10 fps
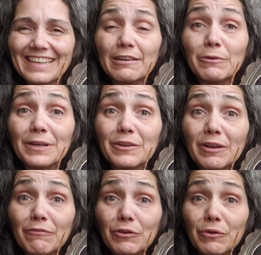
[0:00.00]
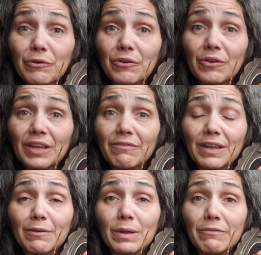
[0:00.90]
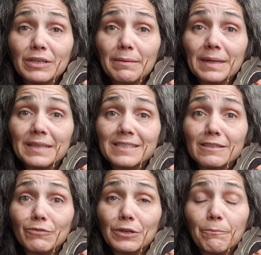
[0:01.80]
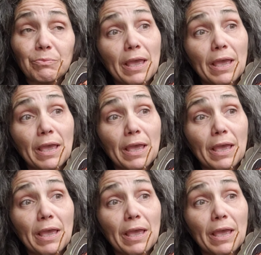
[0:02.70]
Good morning, good afternoon, or good evening, whatever time of day this is for you.